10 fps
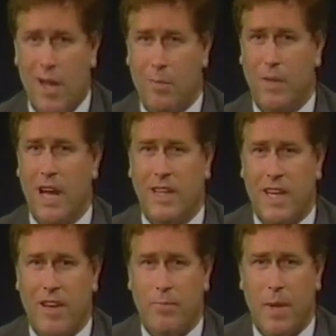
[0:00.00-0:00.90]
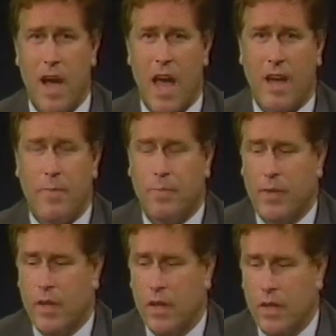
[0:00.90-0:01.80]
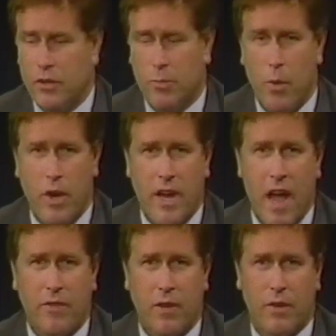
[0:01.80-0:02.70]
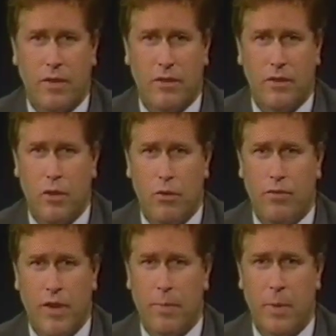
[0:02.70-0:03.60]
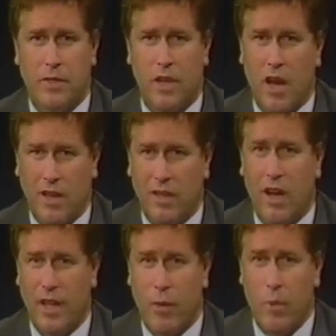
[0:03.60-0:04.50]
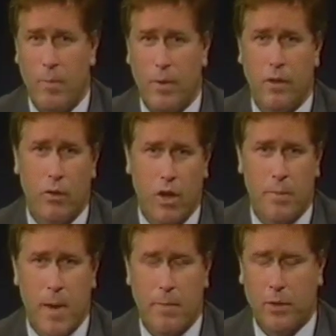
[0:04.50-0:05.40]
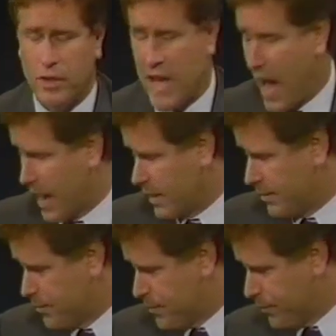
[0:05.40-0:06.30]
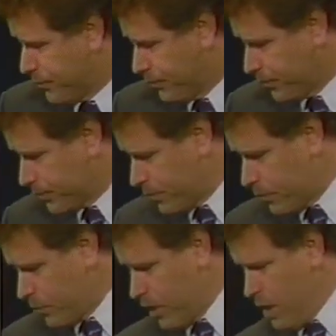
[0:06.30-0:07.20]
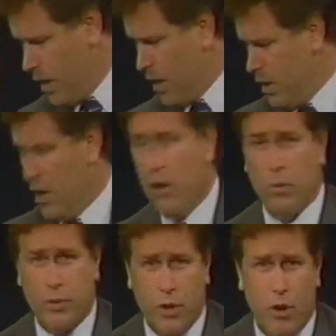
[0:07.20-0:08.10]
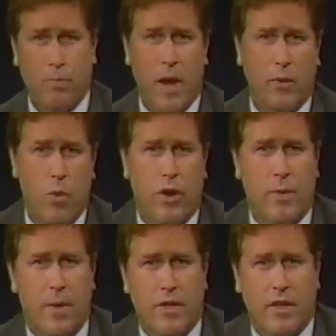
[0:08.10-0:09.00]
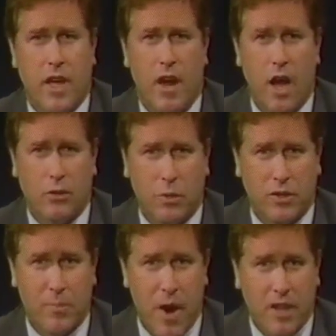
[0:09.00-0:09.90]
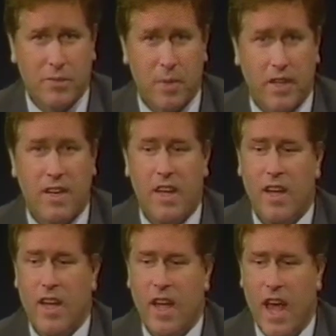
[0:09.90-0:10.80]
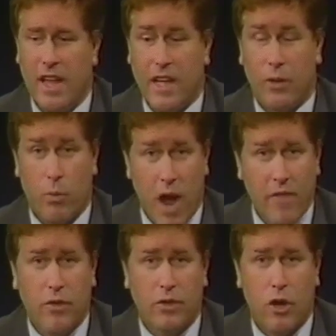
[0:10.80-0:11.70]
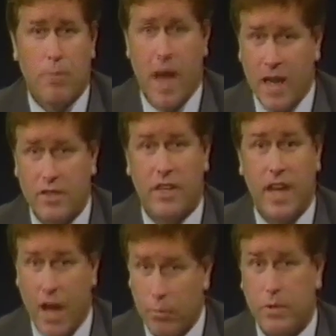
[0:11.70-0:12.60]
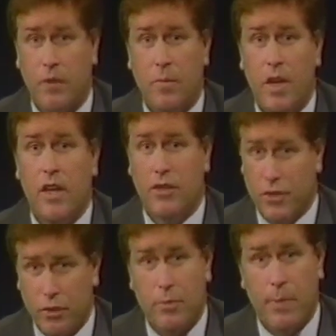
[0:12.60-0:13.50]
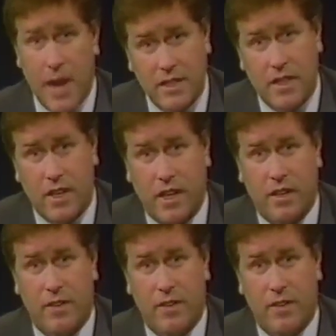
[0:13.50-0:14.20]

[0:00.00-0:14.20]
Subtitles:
but not the FBI. So the morning after, there's no fingerprints on that weapon nor on the paper sack. We're told by the Warren Commission that Oswald's a marksman and that the rifle scope actually helped him shoot the president.